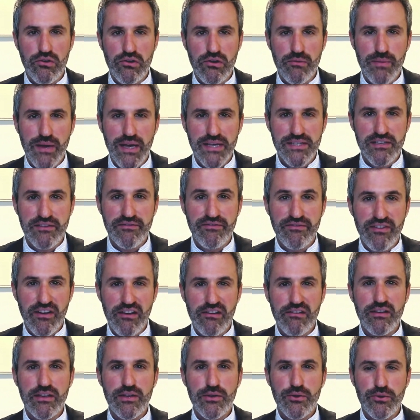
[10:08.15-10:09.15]
Europe has a
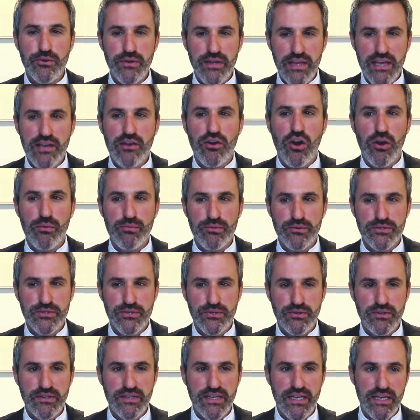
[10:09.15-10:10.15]
very unique
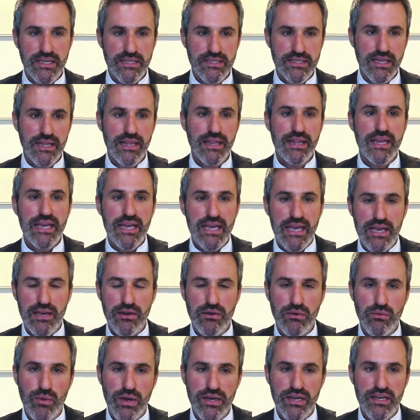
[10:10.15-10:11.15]
opportunity to
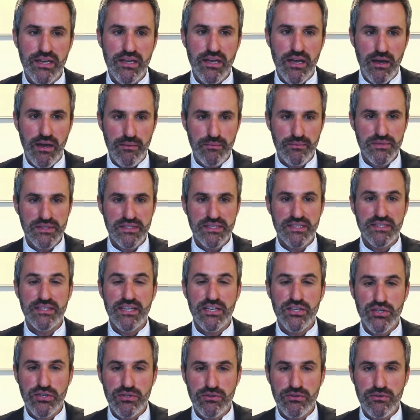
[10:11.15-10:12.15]
lead when it comes
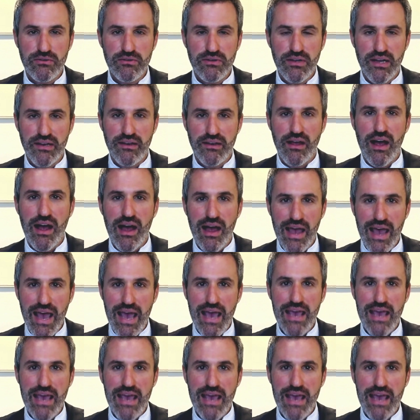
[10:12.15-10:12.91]
to digital and